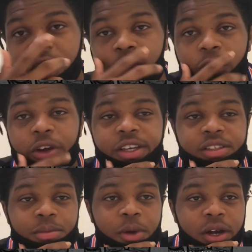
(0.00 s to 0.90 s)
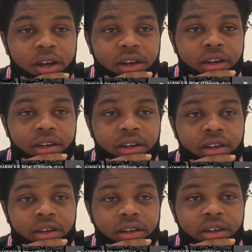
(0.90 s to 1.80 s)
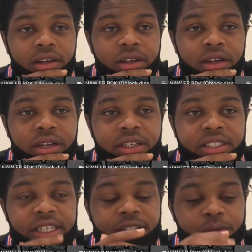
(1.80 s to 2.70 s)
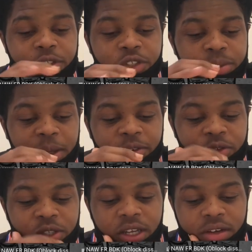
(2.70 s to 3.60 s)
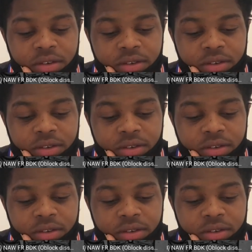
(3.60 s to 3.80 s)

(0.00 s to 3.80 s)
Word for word: crazy, bro. He said some disrespectful stuff.